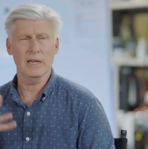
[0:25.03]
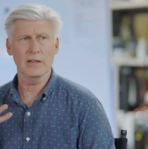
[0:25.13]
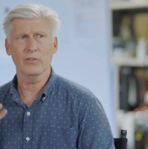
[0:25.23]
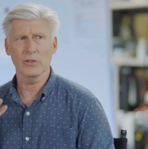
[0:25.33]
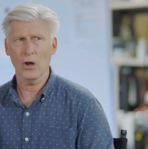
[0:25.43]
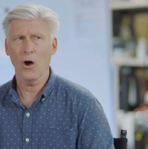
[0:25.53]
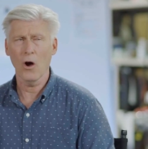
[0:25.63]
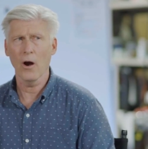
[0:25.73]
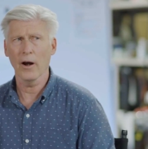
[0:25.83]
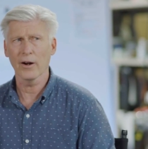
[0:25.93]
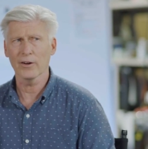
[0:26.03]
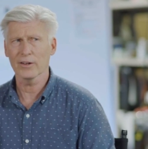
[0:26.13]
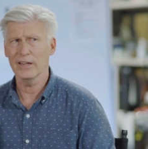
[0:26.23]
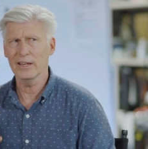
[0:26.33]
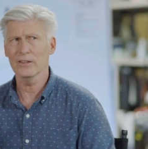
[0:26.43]
in the car
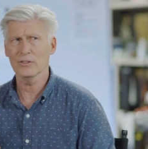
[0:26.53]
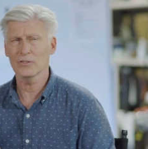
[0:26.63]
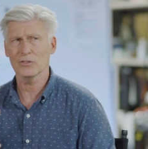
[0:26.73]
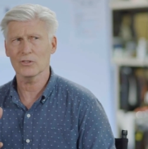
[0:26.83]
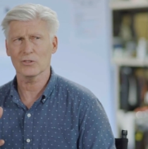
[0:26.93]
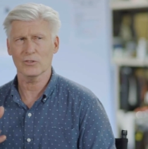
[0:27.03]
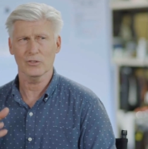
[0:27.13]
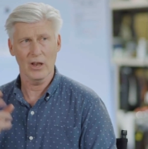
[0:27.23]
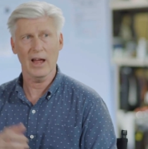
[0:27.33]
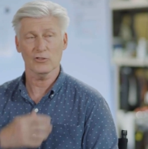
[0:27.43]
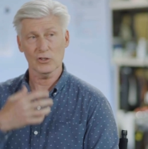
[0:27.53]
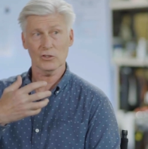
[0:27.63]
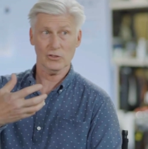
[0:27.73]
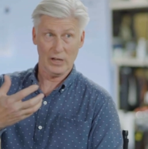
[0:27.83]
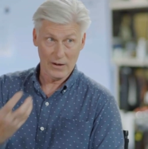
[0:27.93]
is not
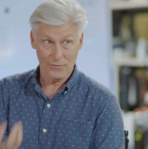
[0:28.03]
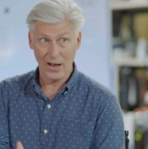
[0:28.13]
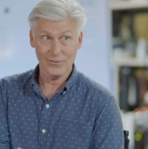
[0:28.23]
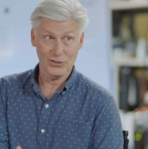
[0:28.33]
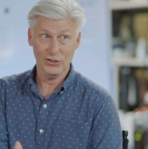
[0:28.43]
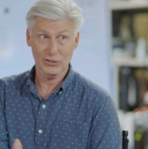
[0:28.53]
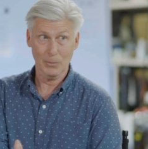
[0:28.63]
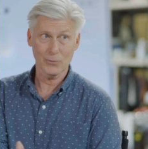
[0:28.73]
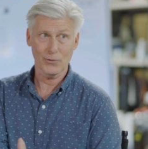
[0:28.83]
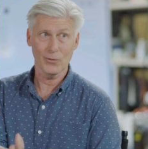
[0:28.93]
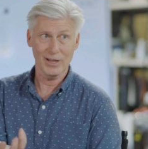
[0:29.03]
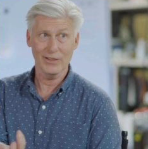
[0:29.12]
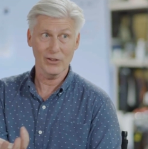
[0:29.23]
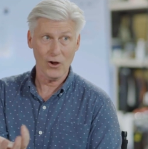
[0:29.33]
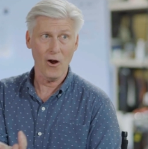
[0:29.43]
just a five G smartphone in
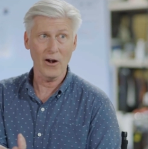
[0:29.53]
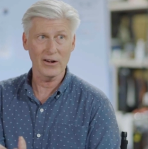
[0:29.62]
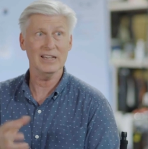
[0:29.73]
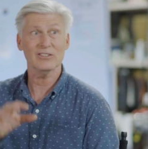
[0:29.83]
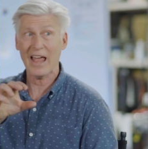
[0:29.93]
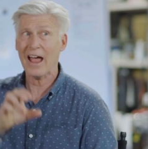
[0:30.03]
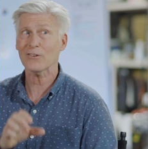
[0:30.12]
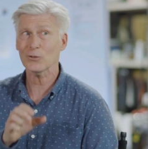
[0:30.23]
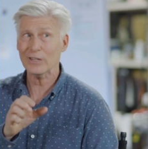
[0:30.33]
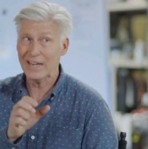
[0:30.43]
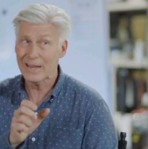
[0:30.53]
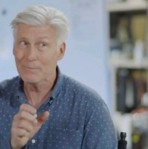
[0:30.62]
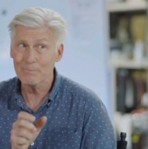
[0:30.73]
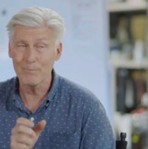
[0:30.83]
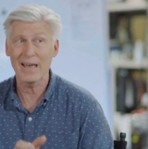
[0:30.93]
the car, it's actually
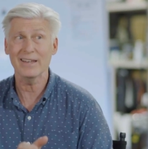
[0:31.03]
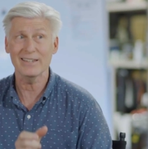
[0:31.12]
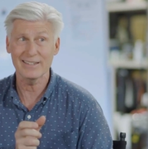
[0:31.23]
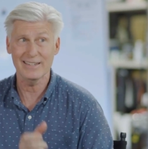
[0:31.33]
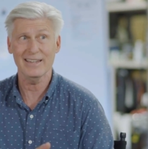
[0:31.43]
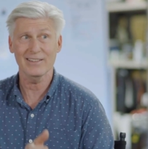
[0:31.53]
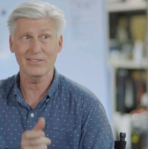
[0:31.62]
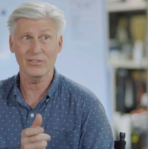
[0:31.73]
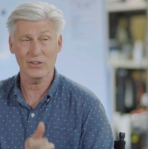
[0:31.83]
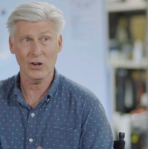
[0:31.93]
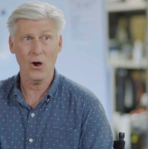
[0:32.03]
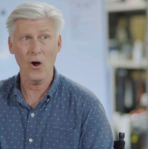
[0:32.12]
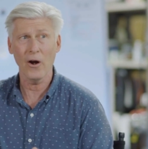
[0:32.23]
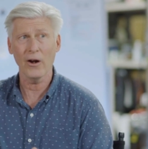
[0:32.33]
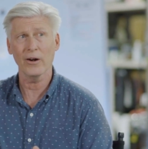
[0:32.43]
embedded in the
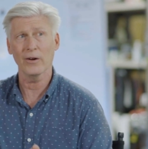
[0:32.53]
car.